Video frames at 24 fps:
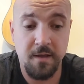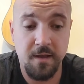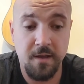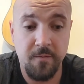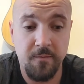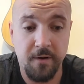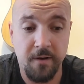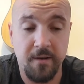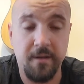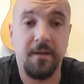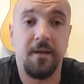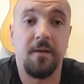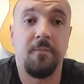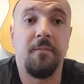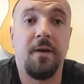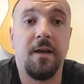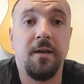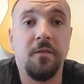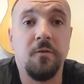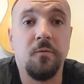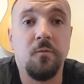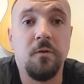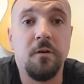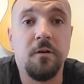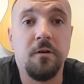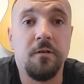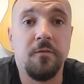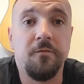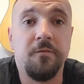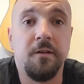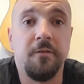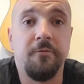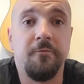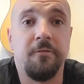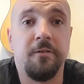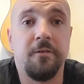But it can make the world of
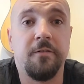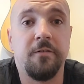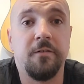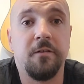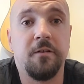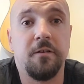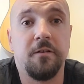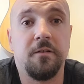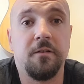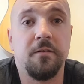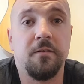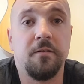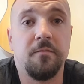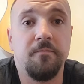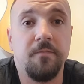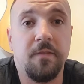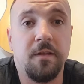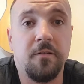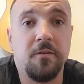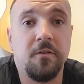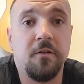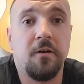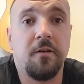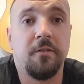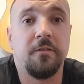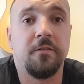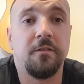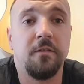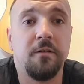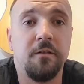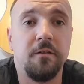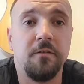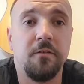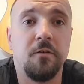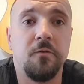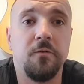difference because it's
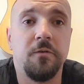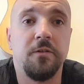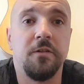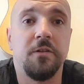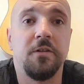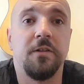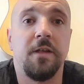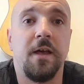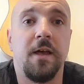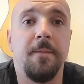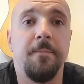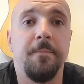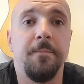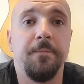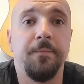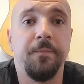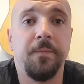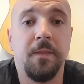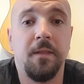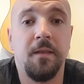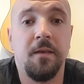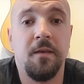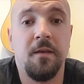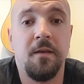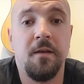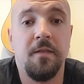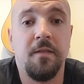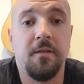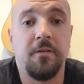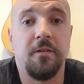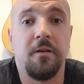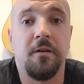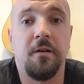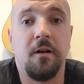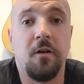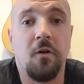constant, it's always the same. There's
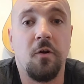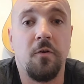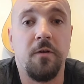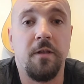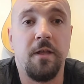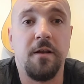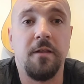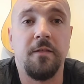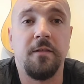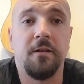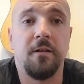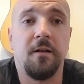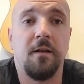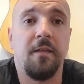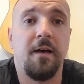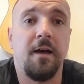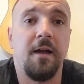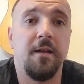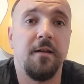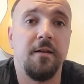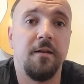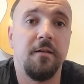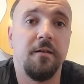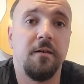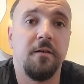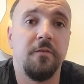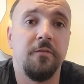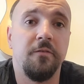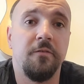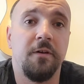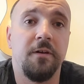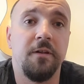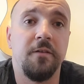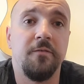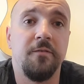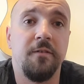no chlorine, anything like that in it, no
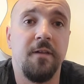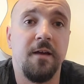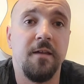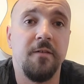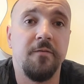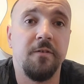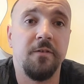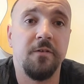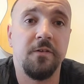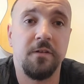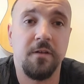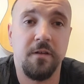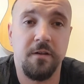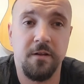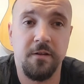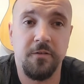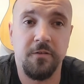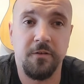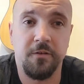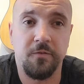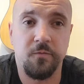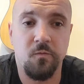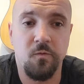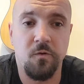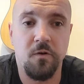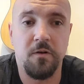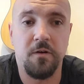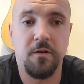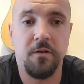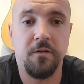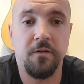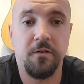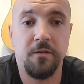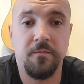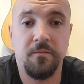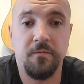funny flavours, and it just
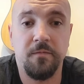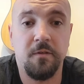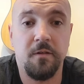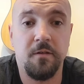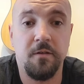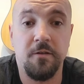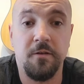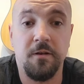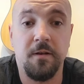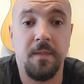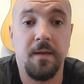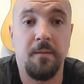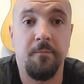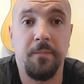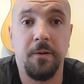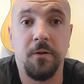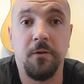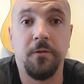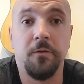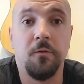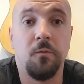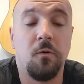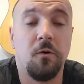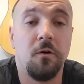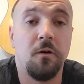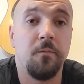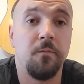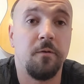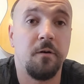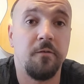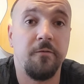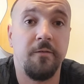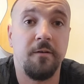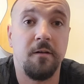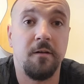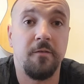works. You can then build a water
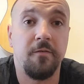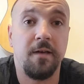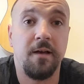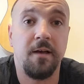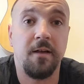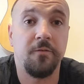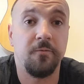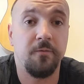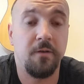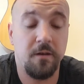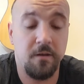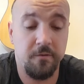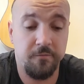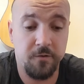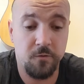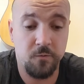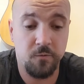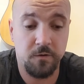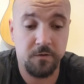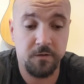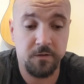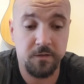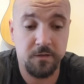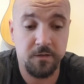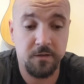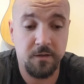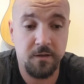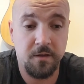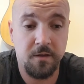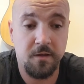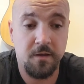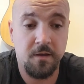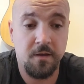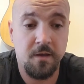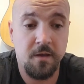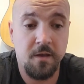profile off that as well if you wanted.
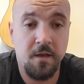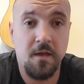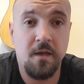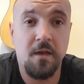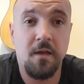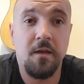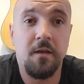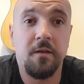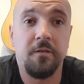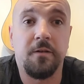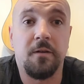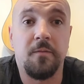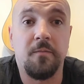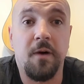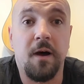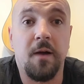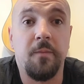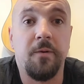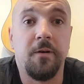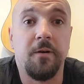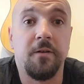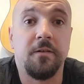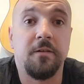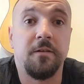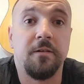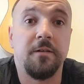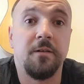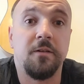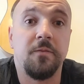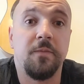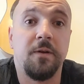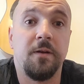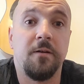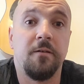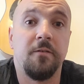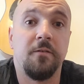So my personal
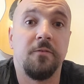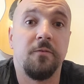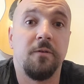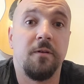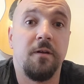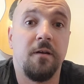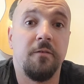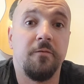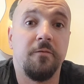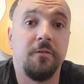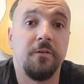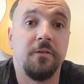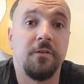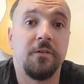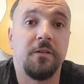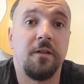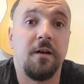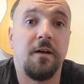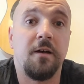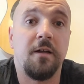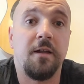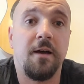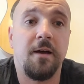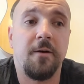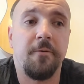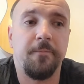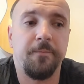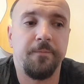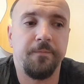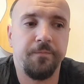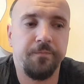experience, when I first started out,